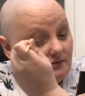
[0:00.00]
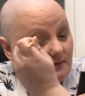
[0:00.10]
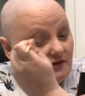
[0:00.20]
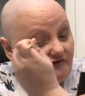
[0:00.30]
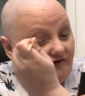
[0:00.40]

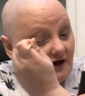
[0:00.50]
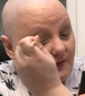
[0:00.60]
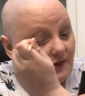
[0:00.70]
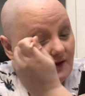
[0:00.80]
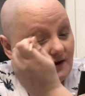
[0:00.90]
the fact
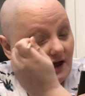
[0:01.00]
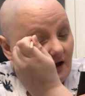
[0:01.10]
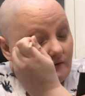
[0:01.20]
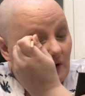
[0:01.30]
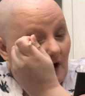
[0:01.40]
that I
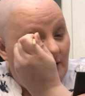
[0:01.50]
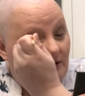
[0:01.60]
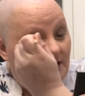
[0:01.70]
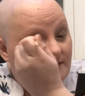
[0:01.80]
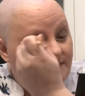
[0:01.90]
have no
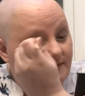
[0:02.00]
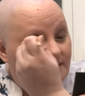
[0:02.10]
eyebrows.